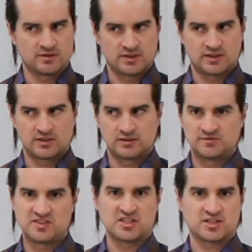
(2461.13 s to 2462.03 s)
of uh,
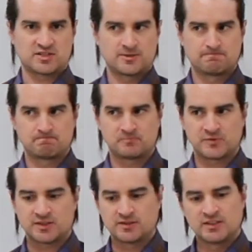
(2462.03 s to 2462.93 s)
physics,
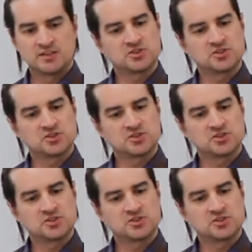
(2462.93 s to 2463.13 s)
right?